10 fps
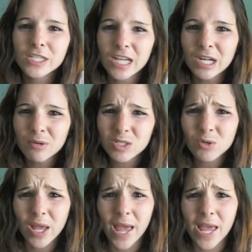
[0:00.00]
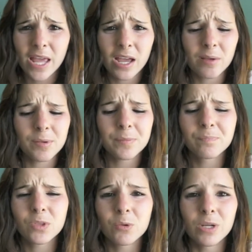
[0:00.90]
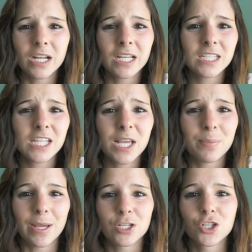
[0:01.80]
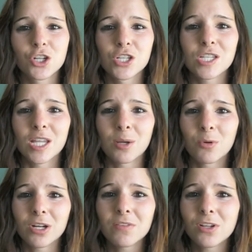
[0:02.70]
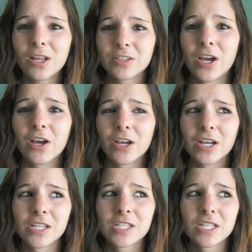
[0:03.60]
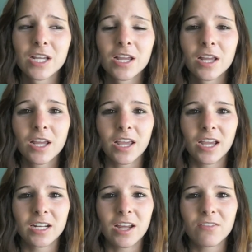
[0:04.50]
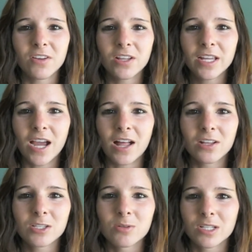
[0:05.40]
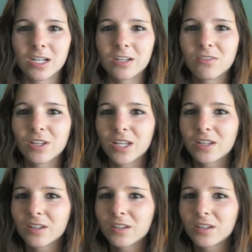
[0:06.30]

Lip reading: signing was okay. I mean, we didn't get to take pictures, and they weren't even allowed to hug us, and I feel like Alex was kind of, like,